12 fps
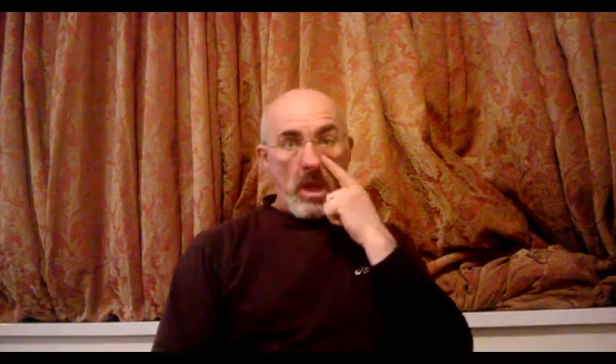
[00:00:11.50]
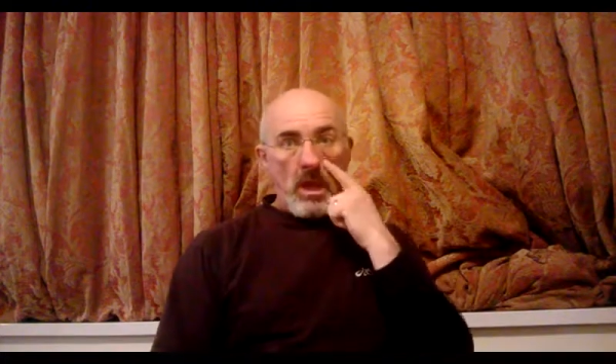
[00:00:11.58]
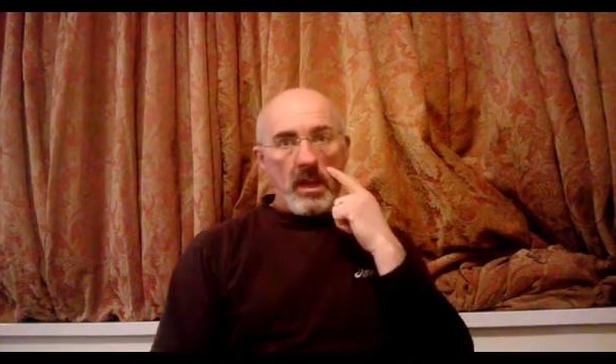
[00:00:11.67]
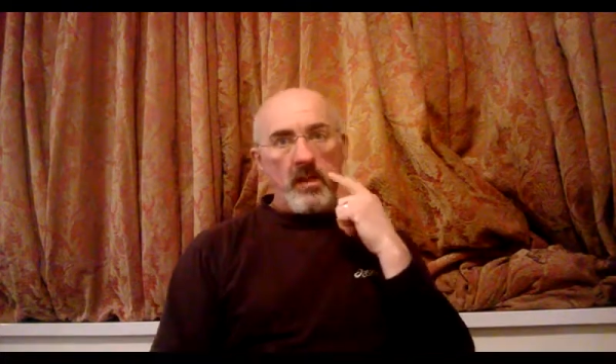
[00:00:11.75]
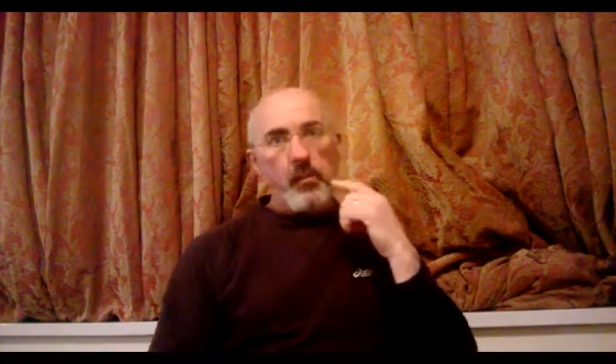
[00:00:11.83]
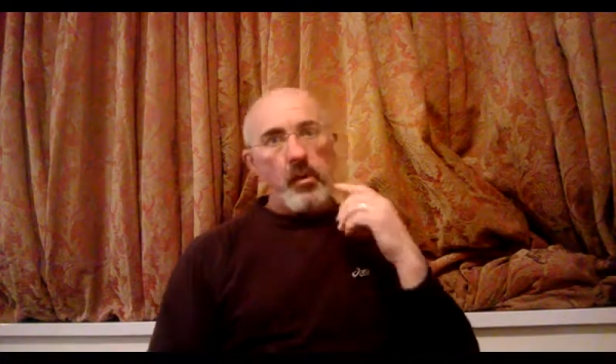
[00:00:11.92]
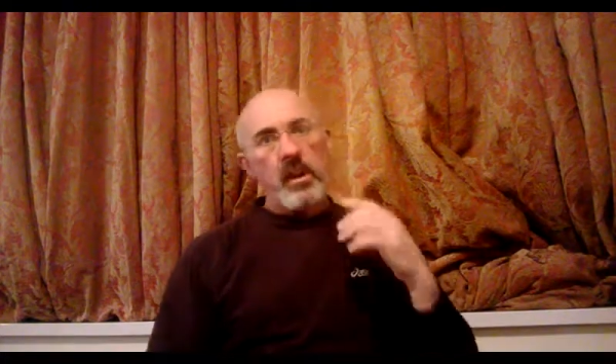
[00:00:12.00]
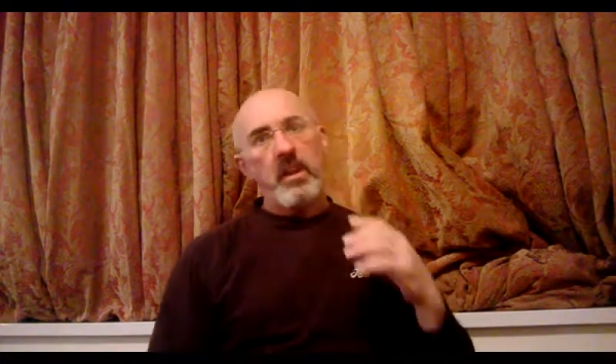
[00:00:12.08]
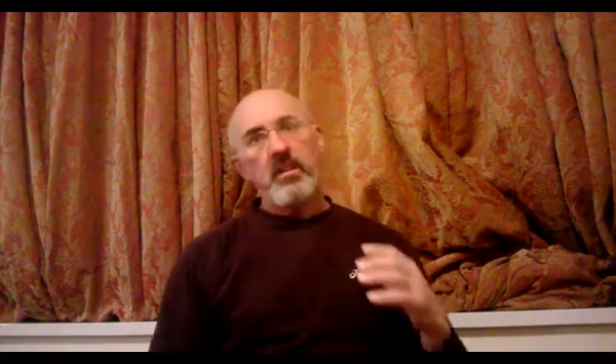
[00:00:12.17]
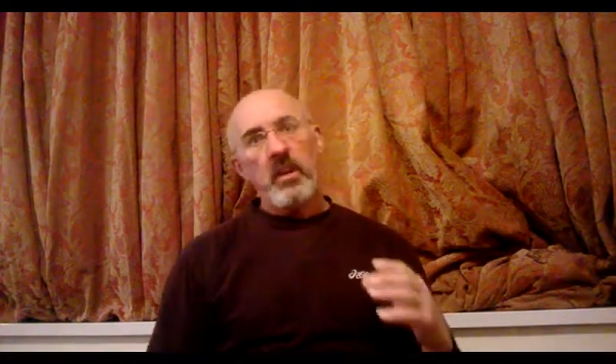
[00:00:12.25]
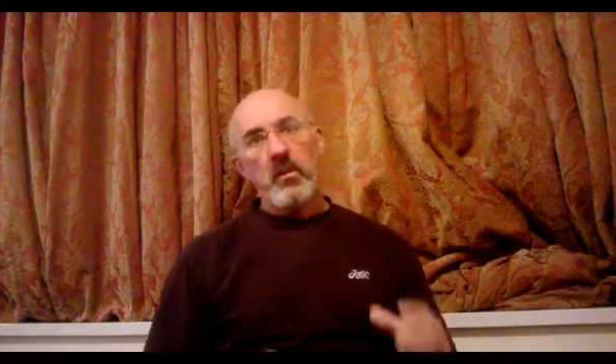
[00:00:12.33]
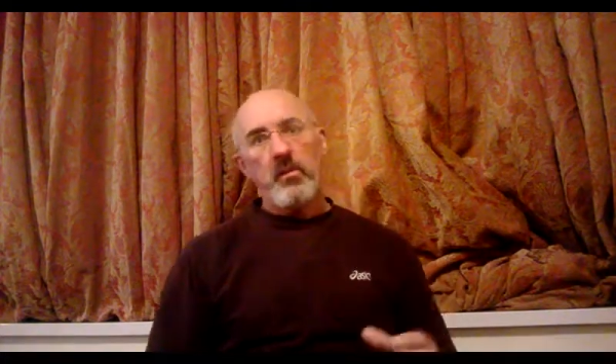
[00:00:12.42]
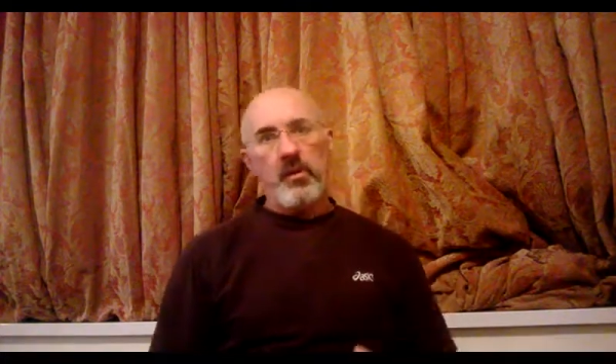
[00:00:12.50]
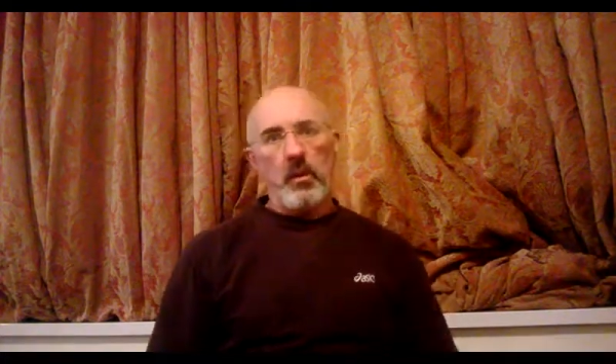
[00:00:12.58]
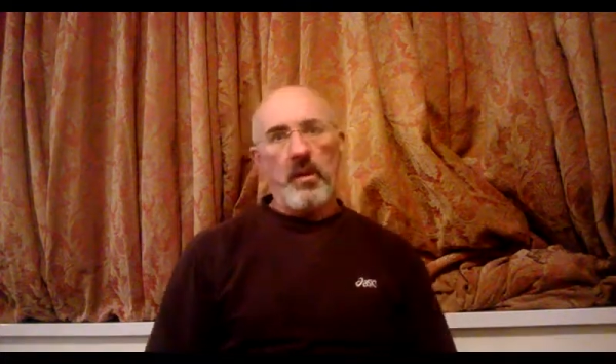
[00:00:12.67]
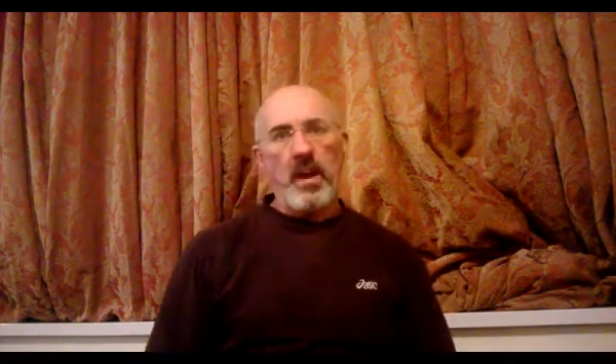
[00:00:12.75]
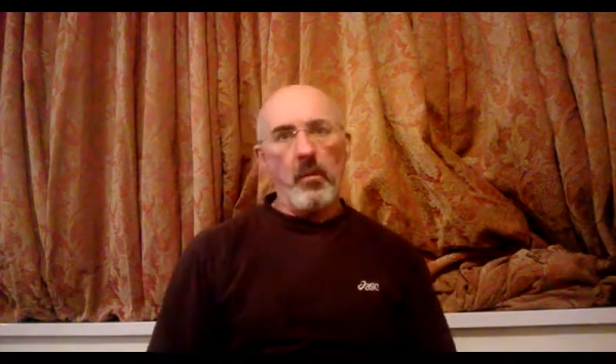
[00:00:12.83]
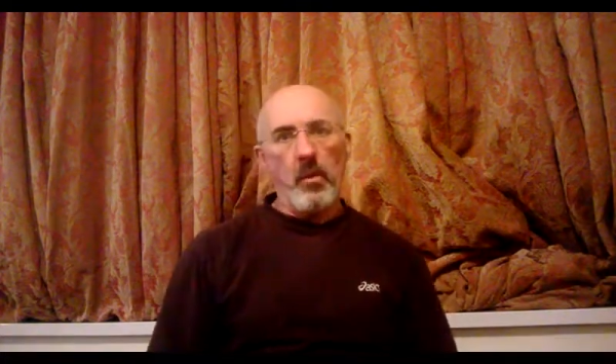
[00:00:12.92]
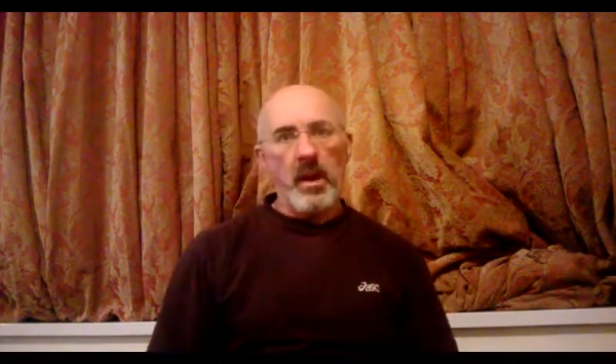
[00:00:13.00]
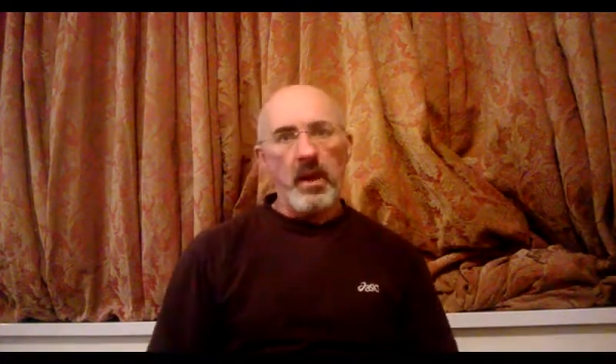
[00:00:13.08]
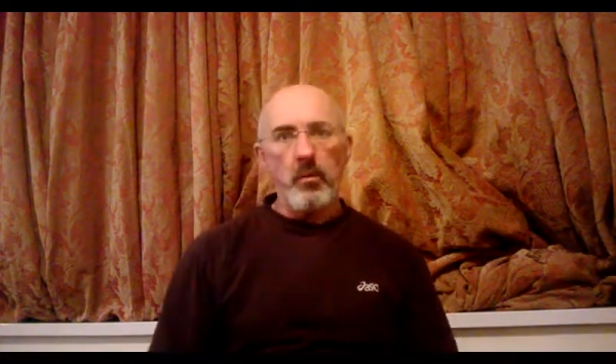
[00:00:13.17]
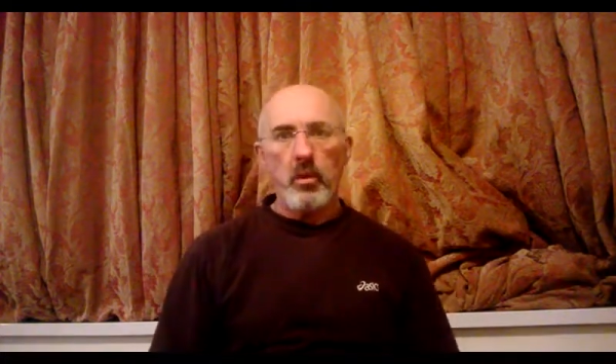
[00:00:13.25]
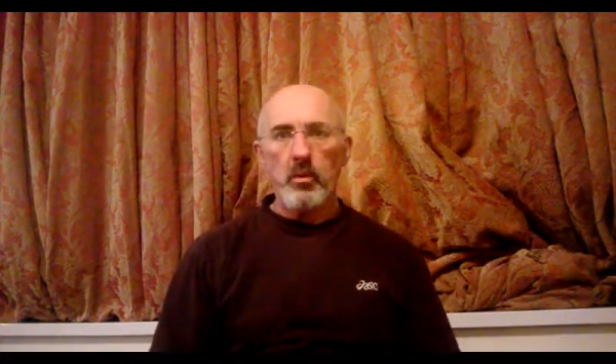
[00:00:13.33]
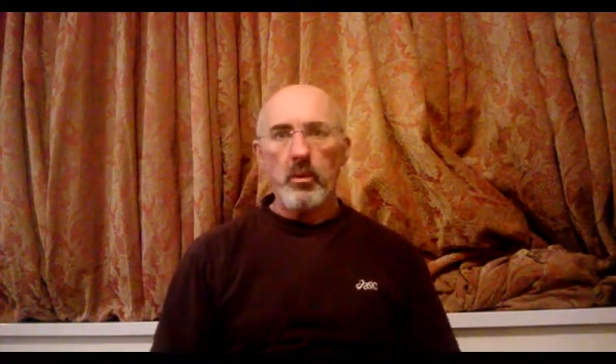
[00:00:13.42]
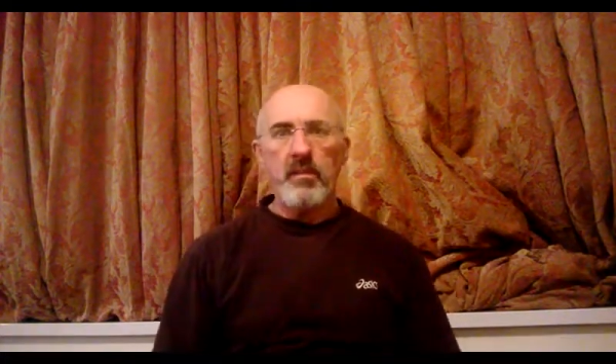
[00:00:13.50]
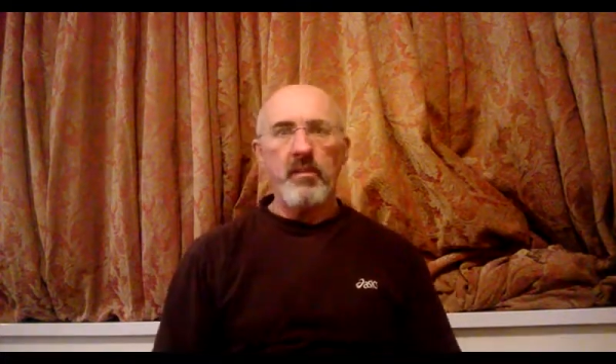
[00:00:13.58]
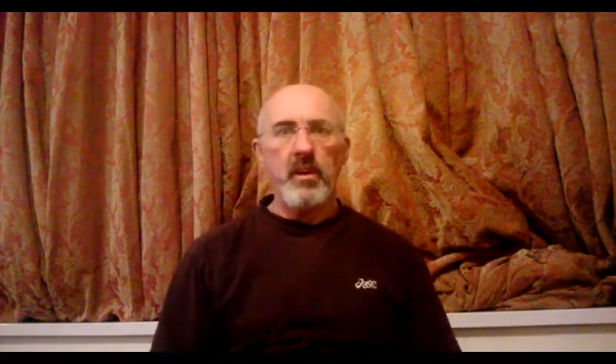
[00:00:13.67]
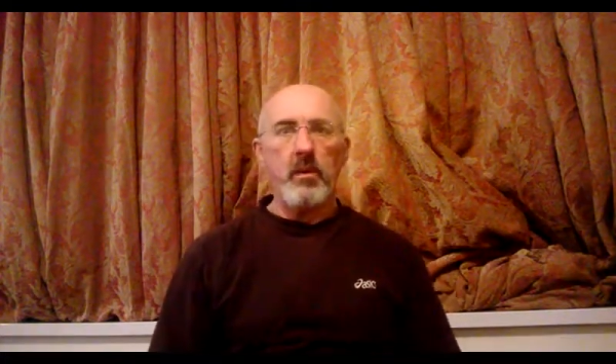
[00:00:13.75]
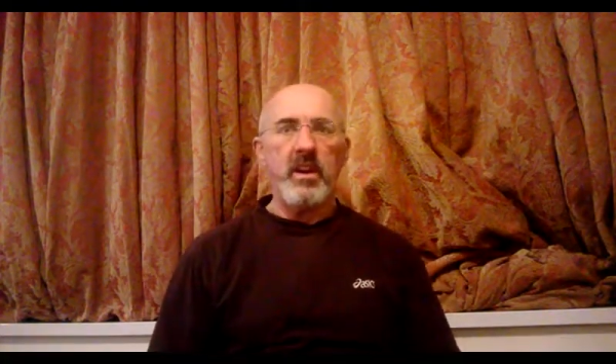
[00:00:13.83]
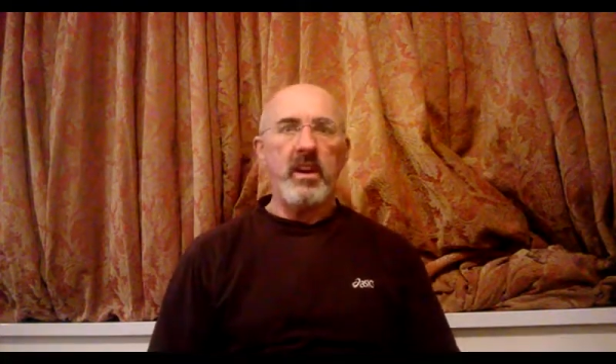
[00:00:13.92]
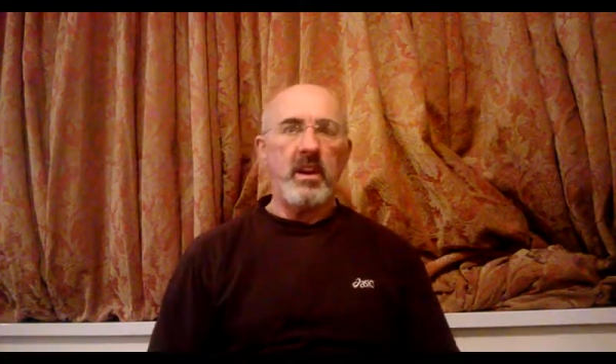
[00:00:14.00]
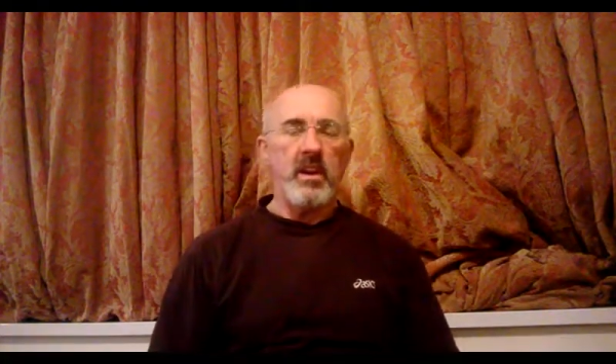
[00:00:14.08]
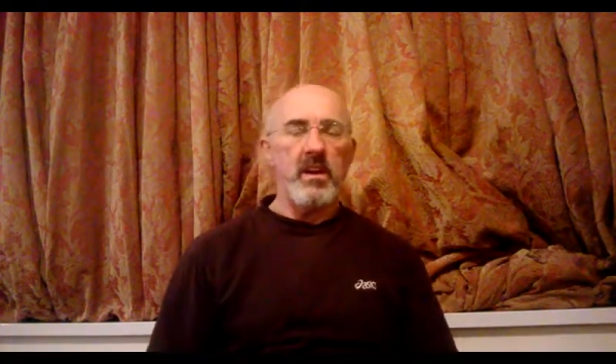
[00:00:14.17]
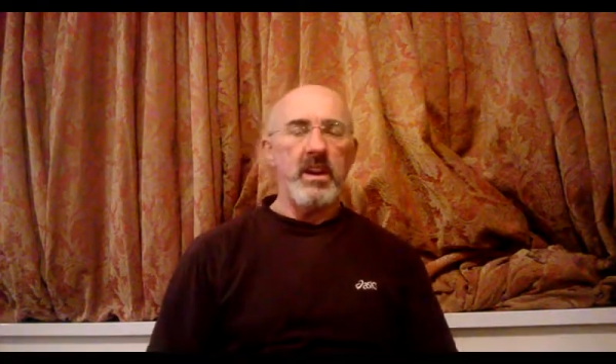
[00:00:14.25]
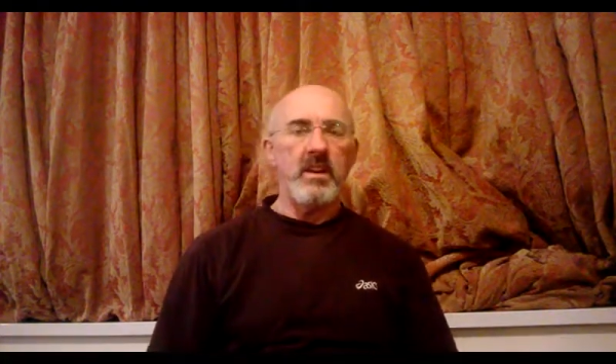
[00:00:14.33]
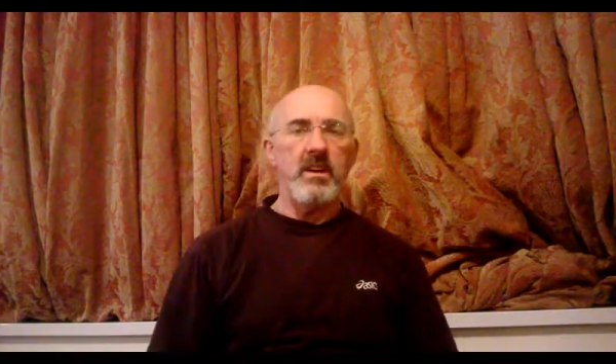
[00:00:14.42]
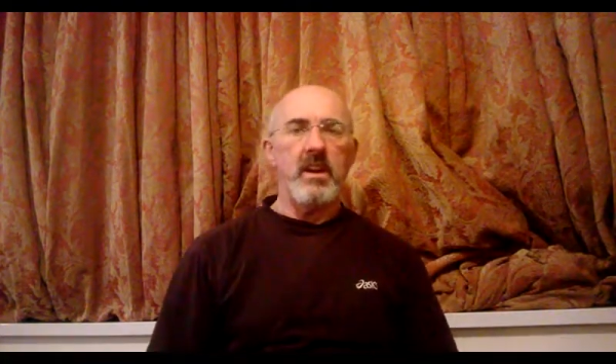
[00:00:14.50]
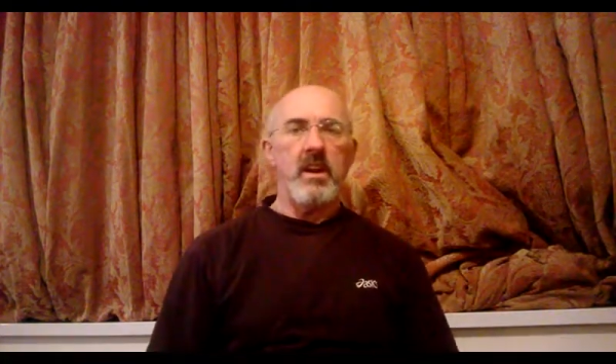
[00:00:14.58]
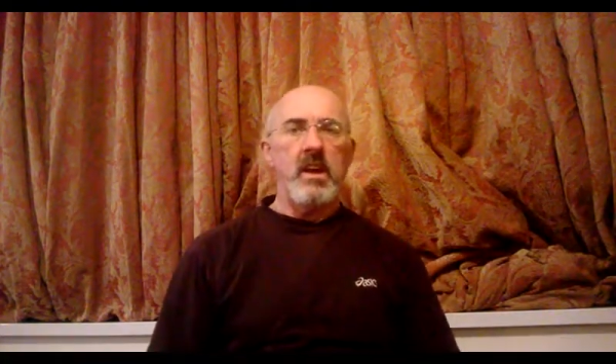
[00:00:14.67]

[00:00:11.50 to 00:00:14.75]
And if we don't feel that way, would we feel inclined